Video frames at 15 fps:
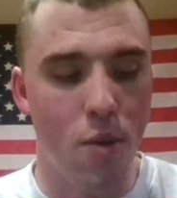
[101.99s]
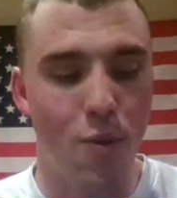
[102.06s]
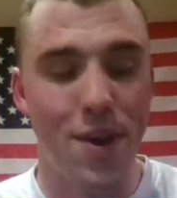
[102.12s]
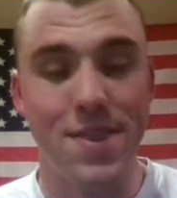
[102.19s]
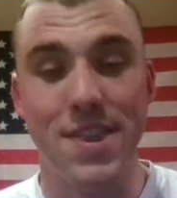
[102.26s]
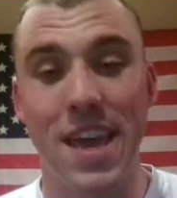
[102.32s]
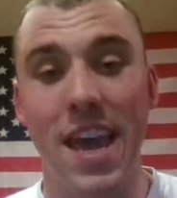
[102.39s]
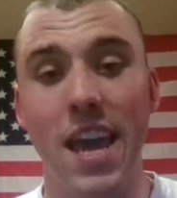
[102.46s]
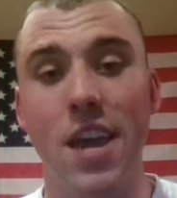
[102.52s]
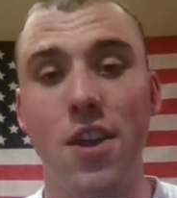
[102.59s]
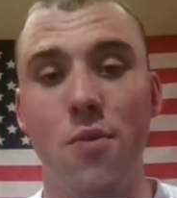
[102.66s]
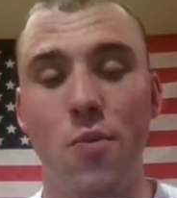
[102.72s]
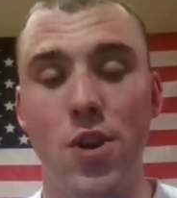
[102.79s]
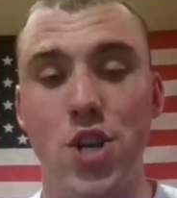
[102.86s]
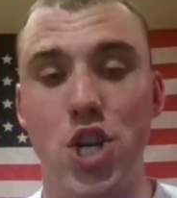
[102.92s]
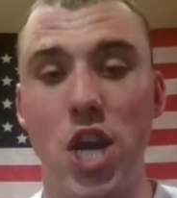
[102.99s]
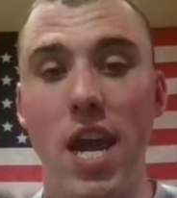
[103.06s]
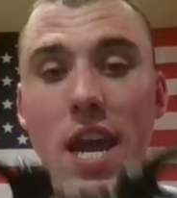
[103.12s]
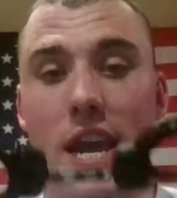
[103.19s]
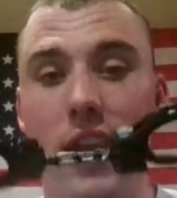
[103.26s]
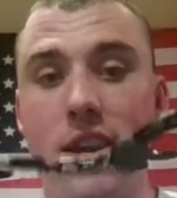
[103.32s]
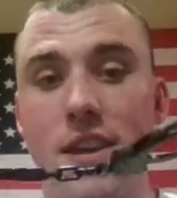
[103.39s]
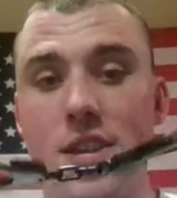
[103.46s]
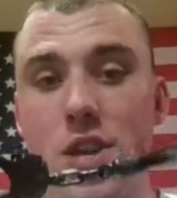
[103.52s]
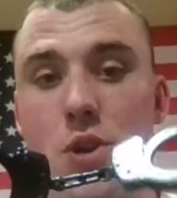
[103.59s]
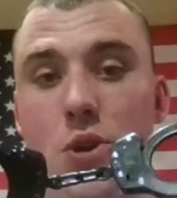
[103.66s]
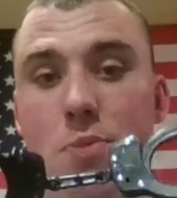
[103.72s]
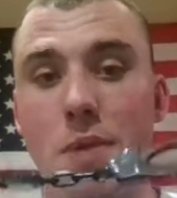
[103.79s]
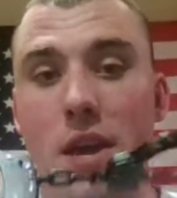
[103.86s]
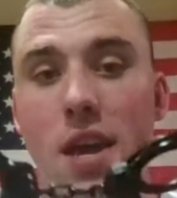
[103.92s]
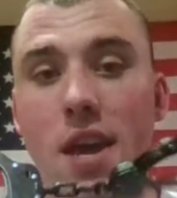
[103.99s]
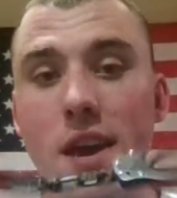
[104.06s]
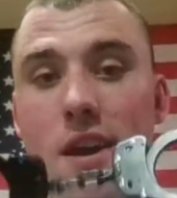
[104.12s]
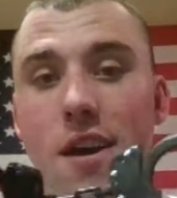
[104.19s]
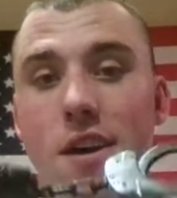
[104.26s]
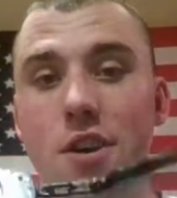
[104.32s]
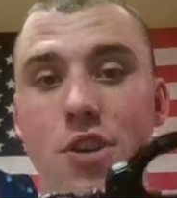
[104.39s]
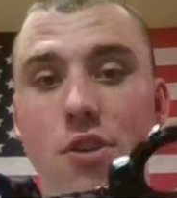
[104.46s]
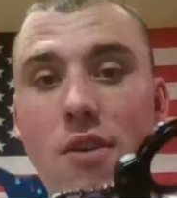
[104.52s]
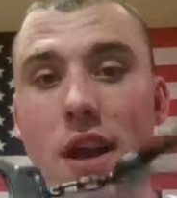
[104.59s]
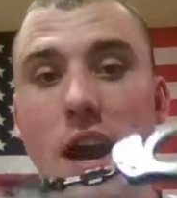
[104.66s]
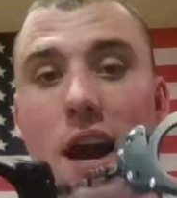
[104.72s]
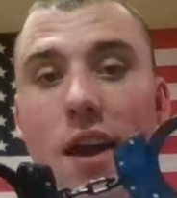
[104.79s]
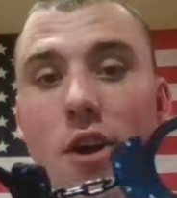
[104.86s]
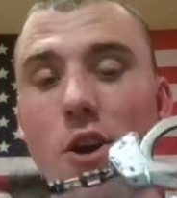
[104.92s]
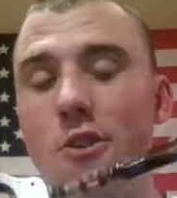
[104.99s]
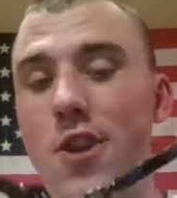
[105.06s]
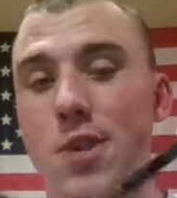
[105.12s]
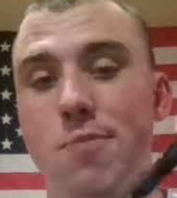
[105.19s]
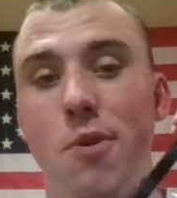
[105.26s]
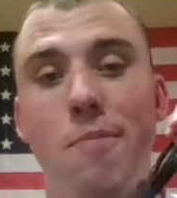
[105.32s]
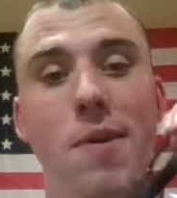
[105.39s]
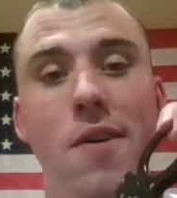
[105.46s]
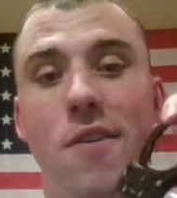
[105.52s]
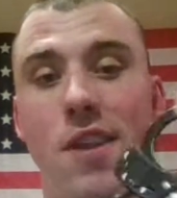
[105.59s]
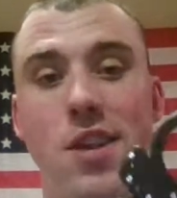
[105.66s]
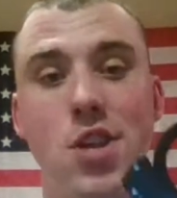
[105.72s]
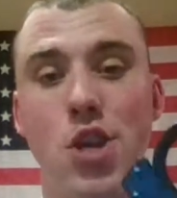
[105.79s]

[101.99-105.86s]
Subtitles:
With chained, you got all this mobility.